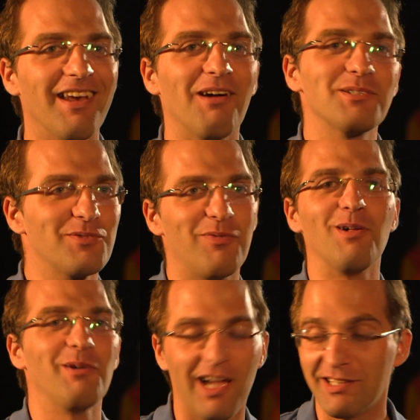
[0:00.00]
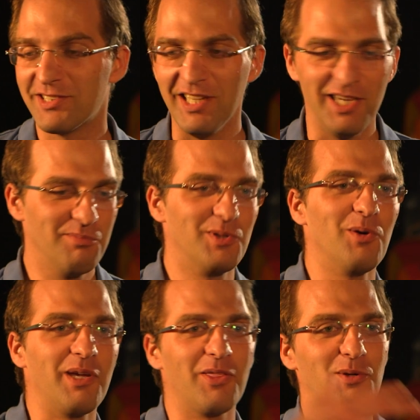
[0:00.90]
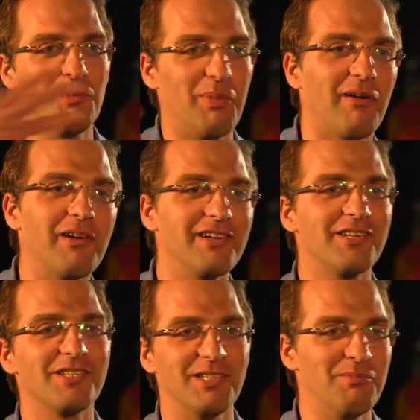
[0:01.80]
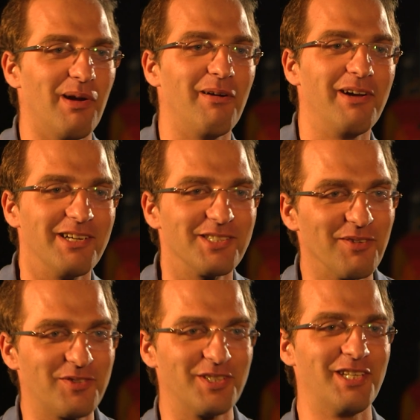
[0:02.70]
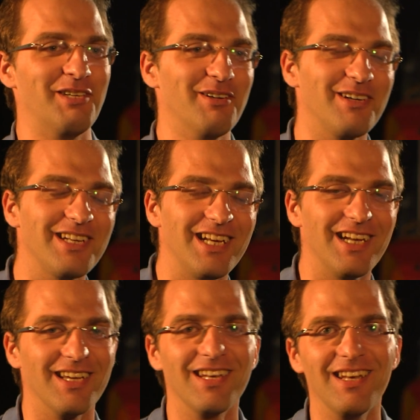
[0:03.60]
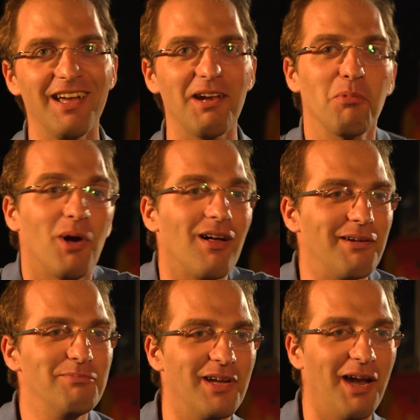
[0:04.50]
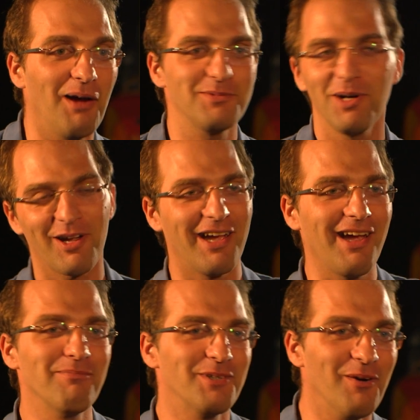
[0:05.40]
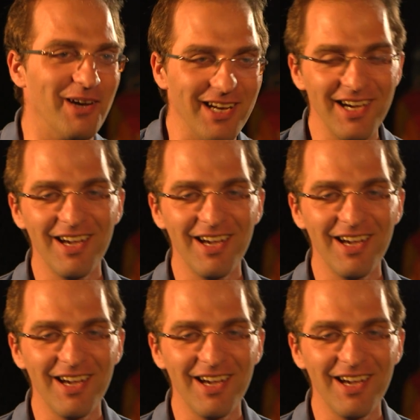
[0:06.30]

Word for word: and I was following. I see him going through barriers and barriers of security, and and well, I'm, I'm, okay. I'm going,